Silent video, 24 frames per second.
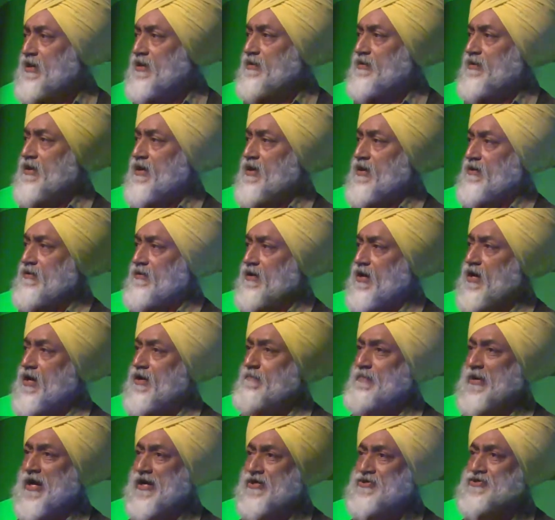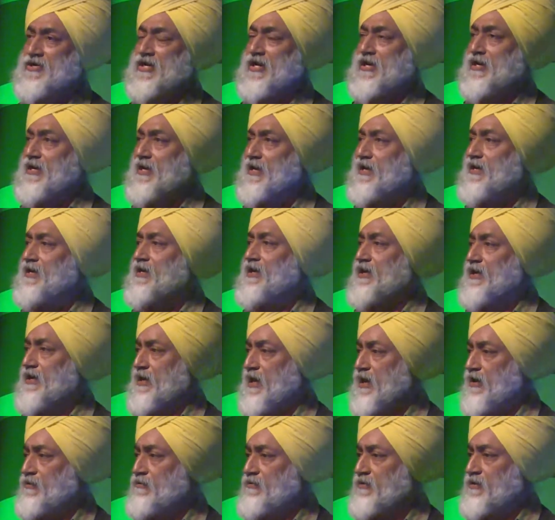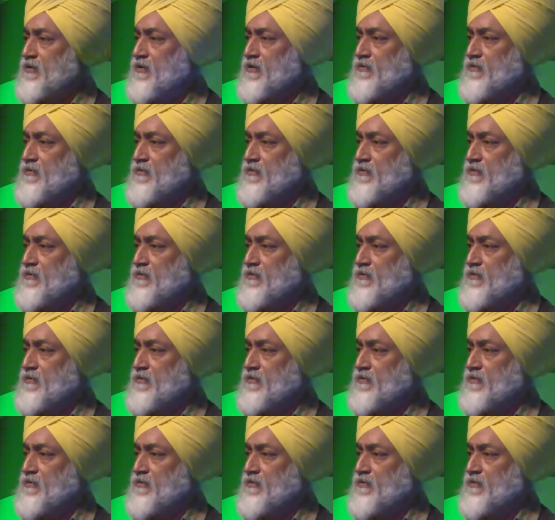that I'm actually legally allowed